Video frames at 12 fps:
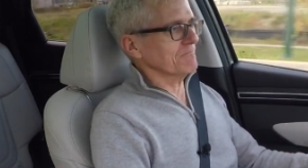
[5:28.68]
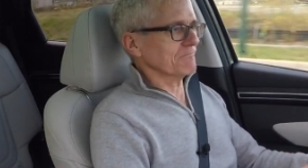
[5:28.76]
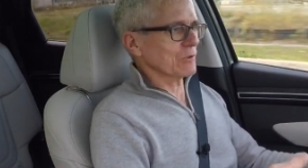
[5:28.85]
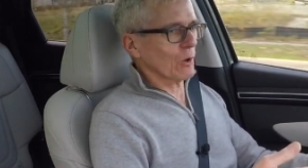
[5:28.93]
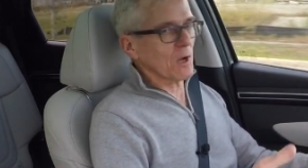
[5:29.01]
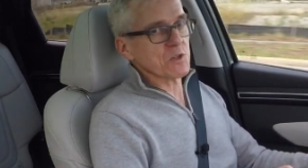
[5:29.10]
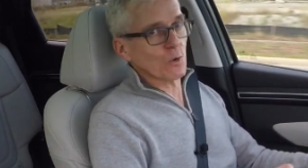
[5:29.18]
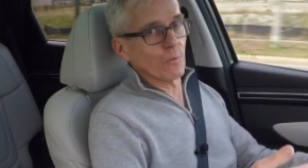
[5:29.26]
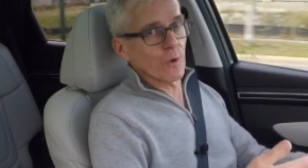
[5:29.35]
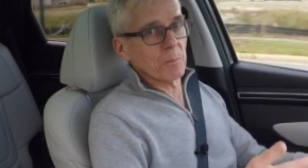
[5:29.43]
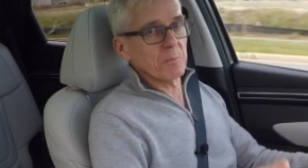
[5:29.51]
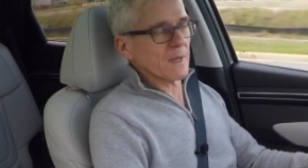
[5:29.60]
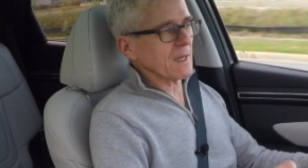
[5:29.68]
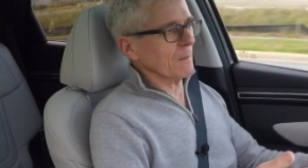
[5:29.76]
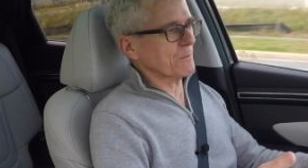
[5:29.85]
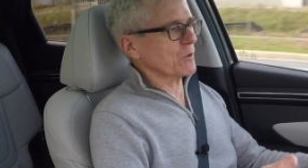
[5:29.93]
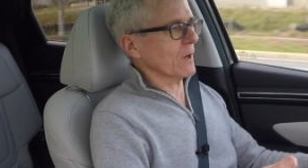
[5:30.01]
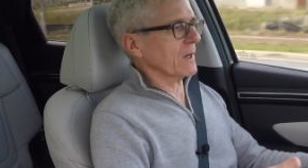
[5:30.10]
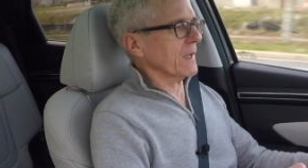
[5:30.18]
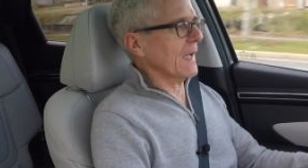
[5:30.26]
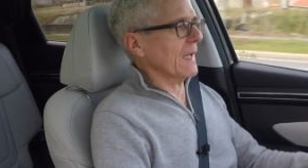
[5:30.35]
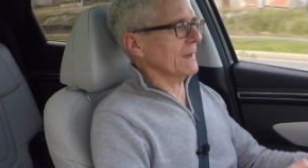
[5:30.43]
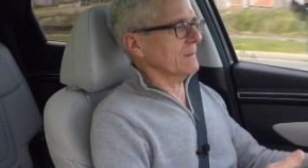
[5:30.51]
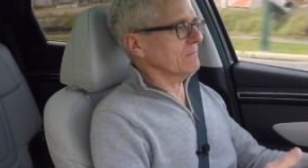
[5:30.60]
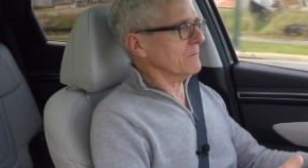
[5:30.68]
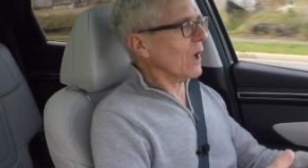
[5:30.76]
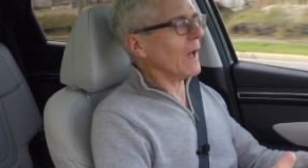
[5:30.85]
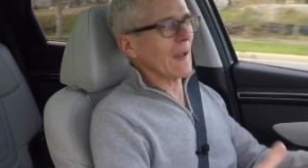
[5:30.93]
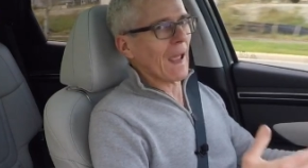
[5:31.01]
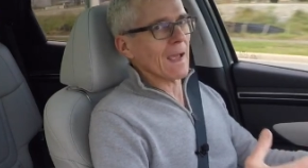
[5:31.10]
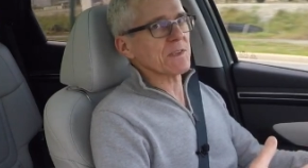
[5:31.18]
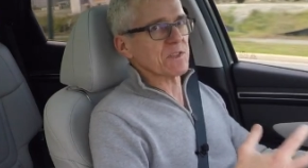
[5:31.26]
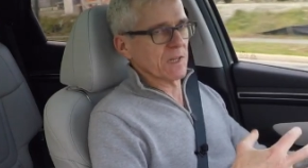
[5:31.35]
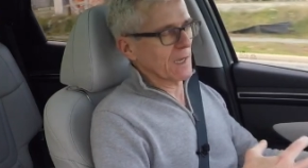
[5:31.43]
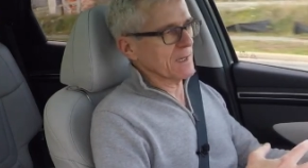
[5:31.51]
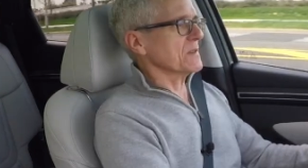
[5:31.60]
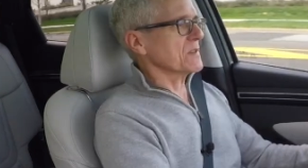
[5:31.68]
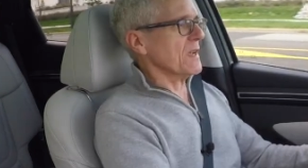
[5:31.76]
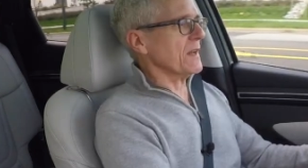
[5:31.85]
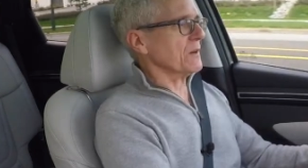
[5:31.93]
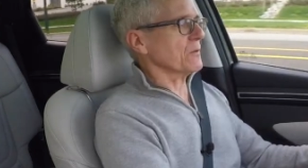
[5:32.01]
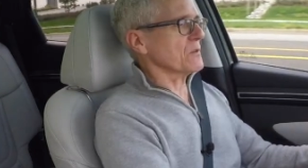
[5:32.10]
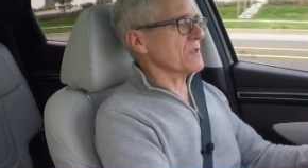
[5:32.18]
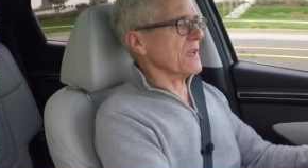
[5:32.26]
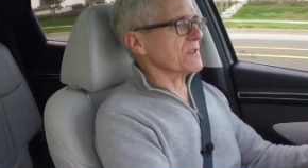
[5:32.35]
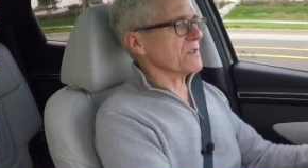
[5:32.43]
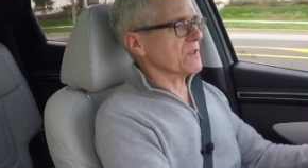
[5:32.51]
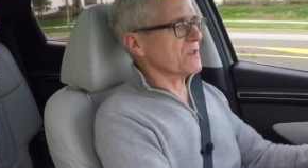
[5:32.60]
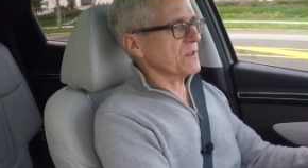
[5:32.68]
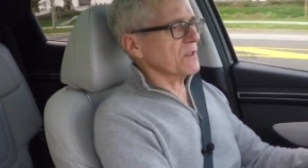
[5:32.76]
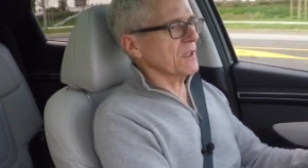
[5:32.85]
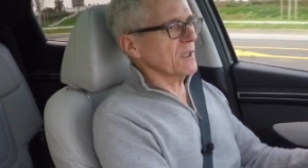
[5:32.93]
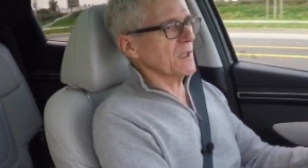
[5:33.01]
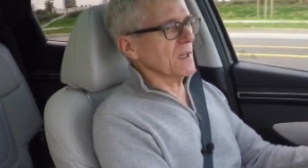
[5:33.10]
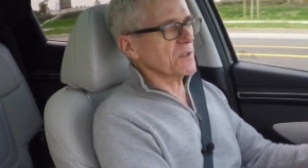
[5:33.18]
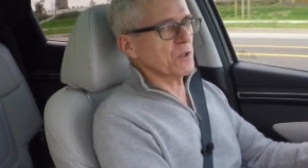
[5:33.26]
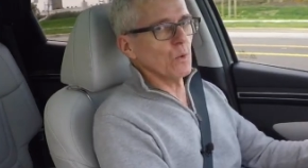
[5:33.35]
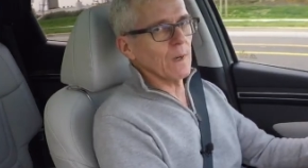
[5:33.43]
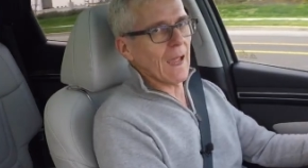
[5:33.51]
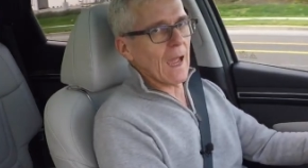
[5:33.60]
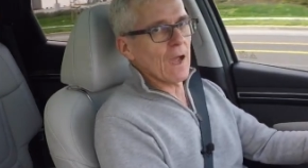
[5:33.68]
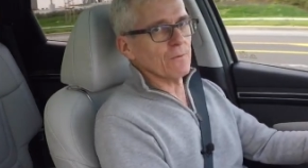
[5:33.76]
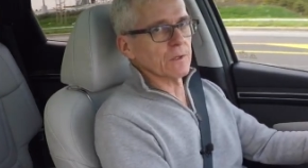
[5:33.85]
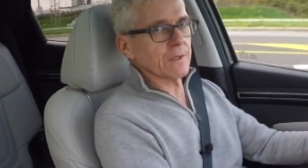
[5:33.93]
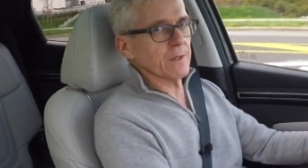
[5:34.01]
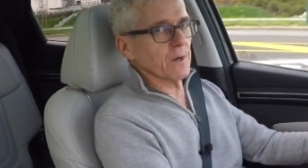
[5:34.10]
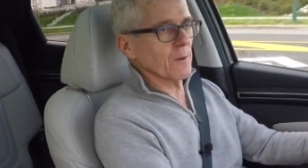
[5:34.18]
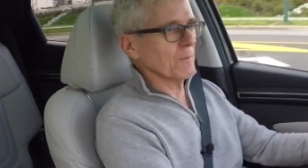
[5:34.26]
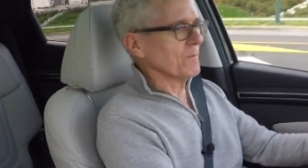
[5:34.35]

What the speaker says: crossover pickup truck and not as nice. Santa Cruz has the 2.5-liter